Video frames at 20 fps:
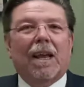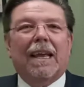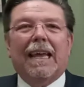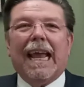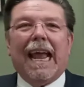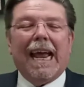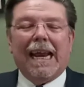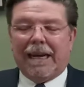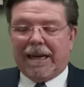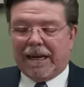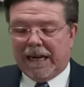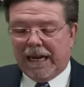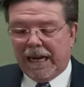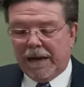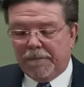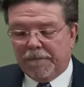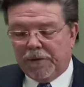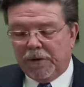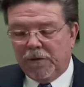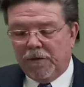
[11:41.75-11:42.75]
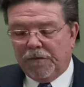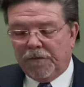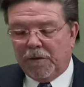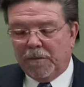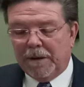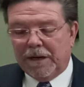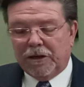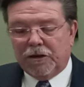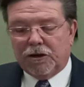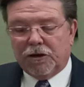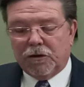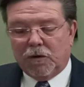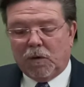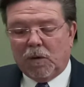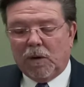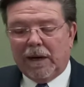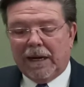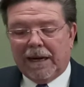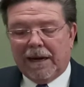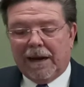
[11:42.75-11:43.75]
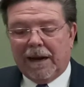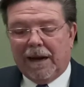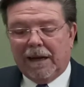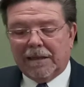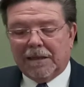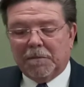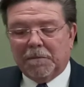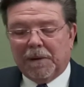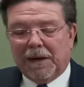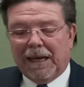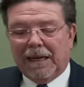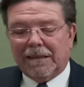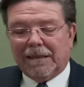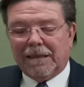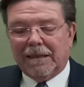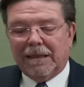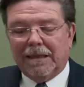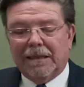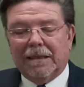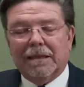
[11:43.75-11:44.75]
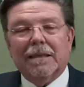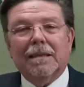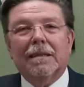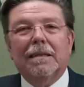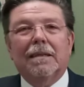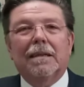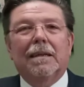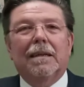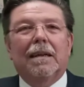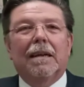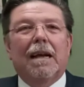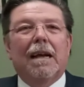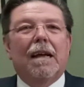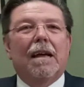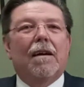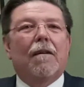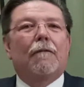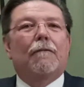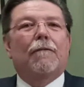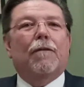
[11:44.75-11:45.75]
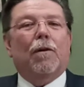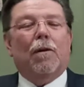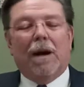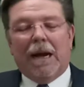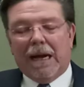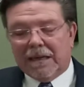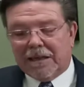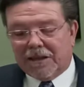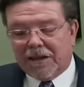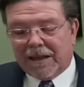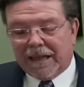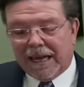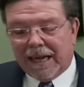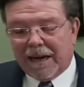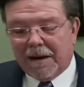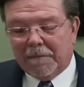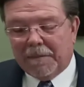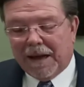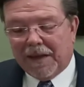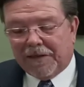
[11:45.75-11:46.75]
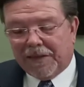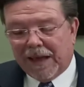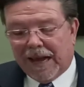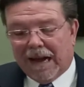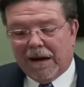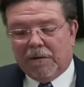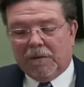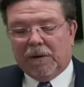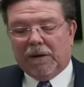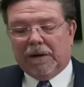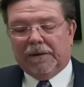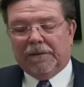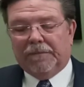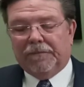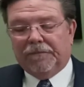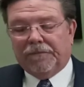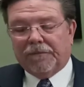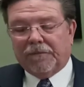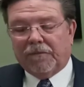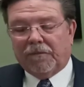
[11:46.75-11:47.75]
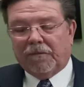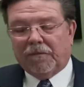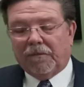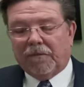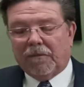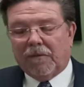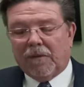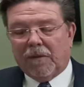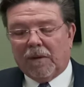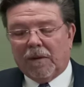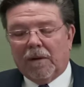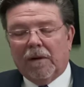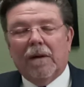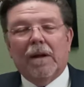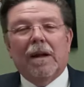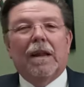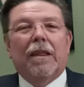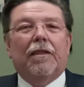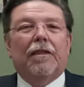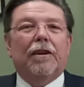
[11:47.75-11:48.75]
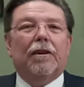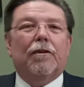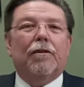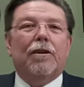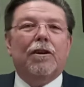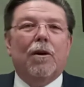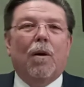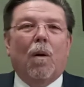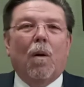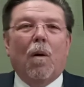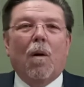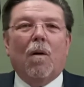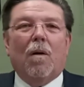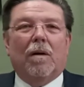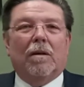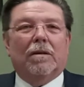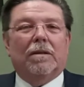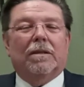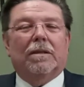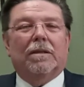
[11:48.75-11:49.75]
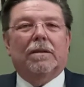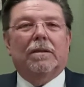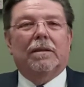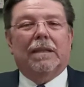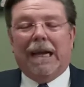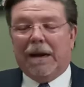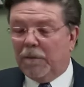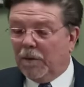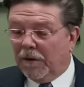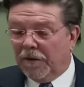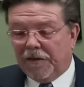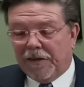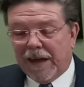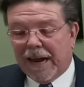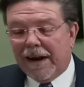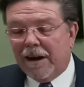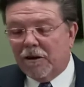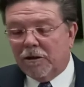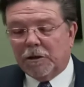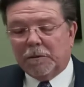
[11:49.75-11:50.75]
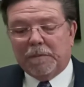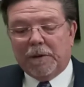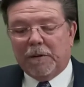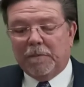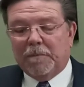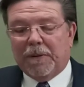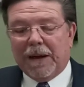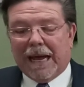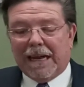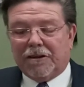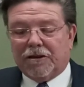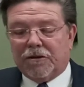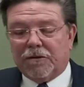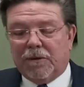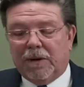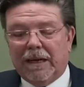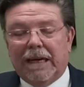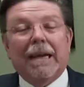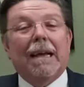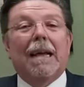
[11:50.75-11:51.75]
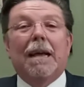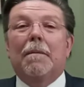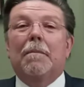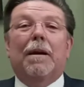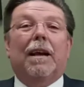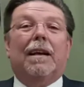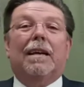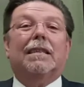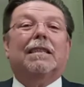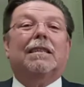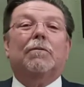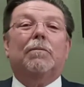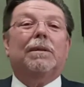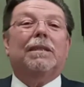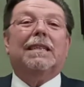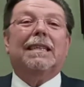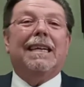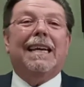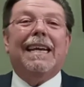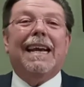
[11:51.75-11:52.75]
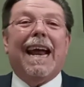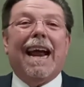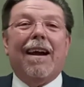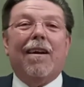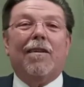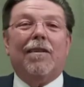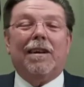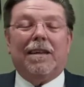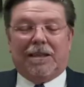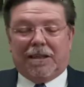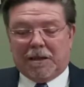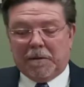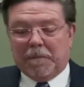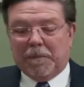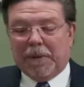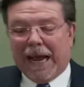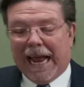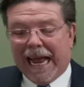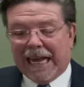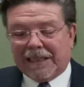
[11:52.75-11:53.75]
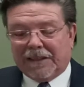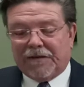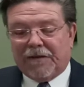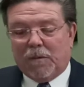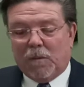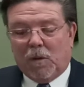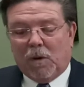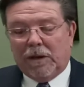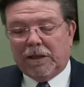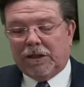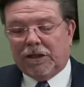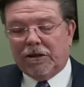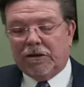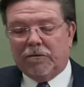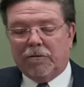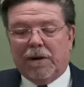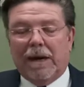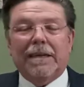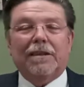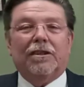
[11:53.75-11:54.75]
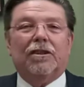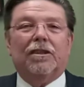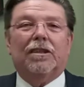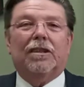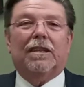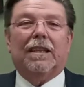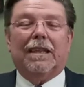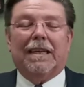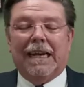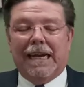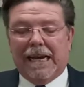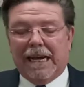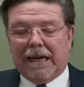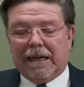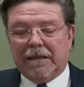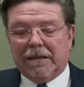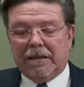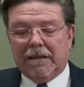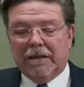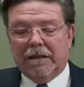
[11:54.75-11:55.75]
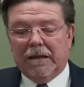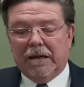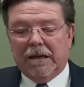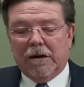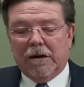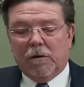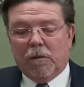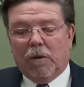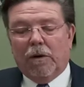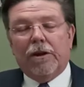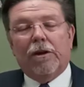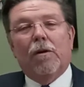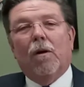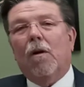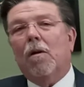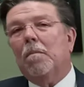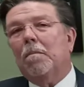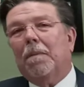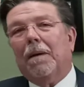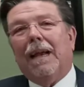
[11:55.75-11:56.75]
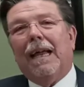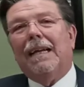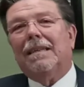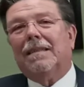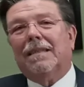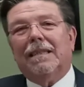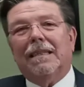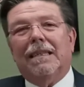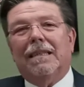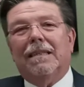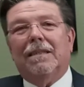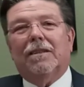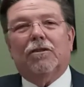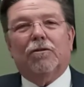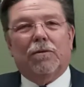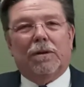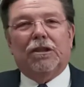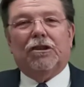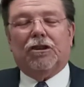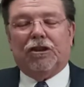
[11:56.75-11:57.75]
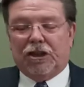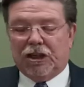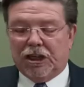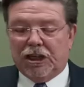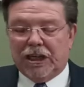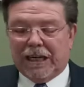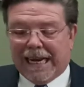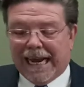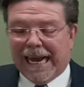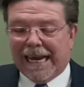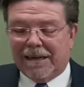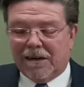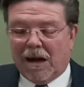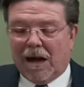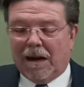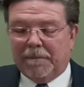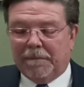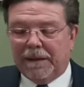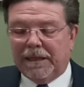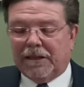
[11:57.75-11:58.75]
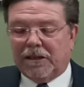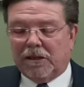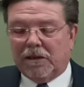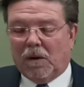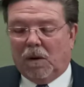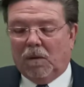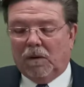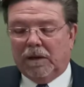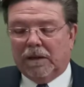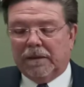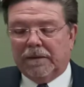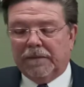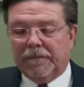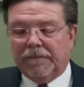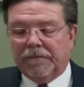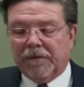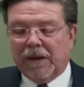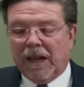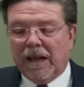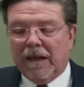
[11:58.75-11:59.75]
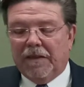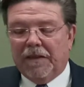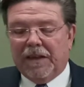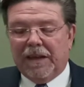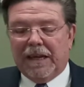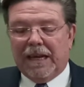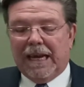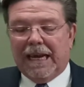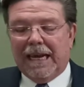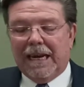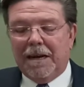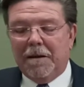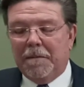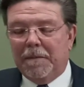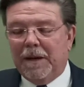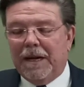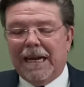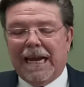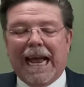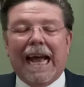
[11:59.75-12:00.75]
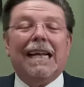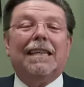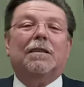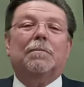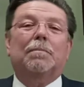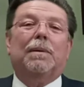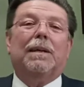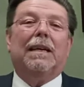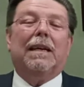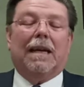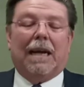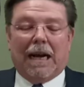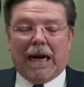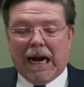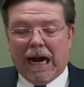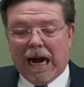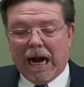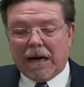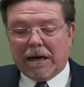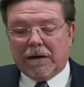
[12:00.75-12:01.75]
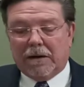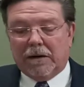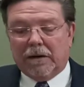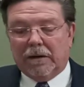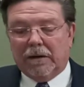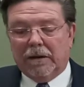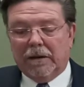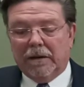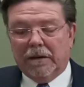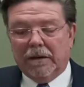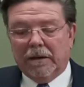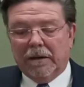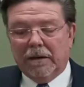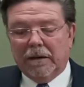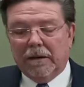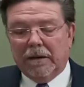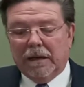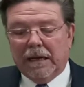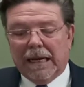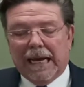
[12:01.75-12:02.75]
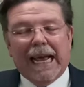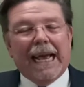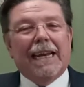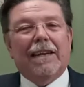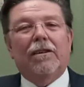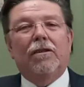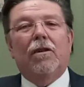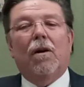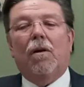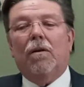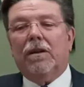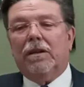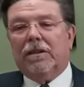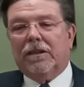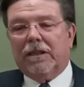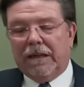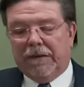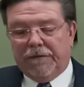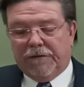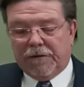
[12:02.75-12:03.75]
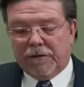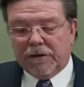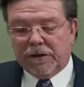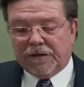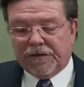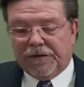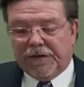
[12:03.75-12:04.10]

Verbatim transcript: can't keep you from enjoying God's blessings. For us, think about that one. They're yours. They were theirs perpetually because it was an inheritance to pass from one generation to the next. Well, your blessings, Christian, cannot be stolen. The enemy has been conquered. And notice in verse